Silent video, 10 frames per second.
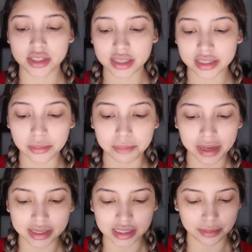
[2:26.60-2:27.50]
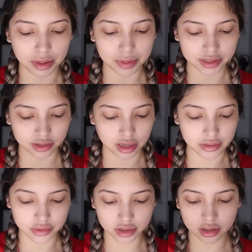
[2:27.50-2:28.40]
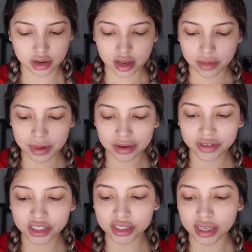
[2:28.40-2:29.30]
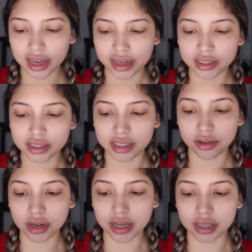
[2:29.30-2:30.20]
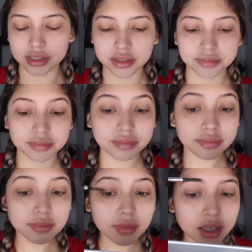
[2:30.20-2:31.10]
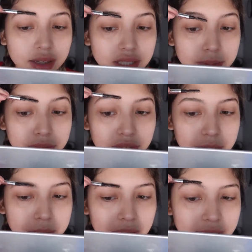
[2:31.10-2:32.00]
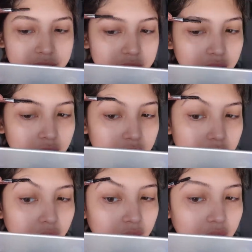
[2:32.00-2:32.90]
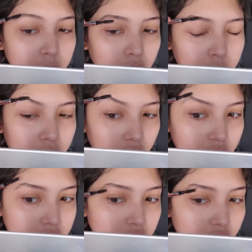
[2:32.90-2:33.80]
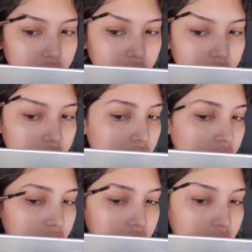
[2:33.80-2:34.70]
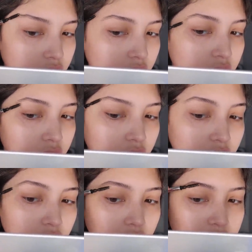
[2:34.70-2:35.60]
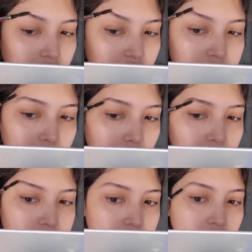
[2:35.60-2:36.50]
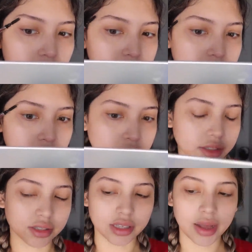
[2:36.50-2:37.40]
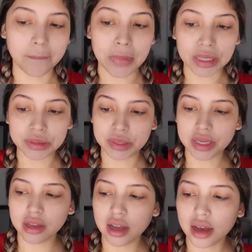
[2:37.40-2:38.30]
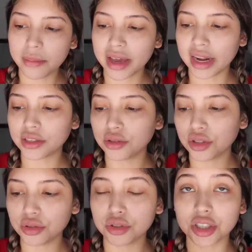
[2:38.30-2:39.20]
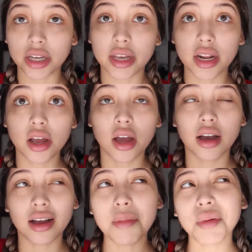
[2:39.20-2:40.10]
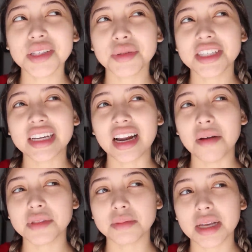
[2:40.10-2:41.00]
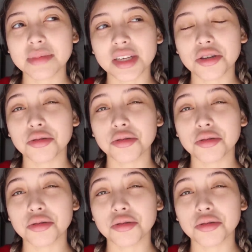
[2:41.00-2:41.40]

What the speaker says: This is like the best eyebrow pencil ever. Benefit just hands down has some of the best eyebrow products out there. Like, down to the packaging, everything is just amazing. And I do use shade. I'm always switching it up. Sometimes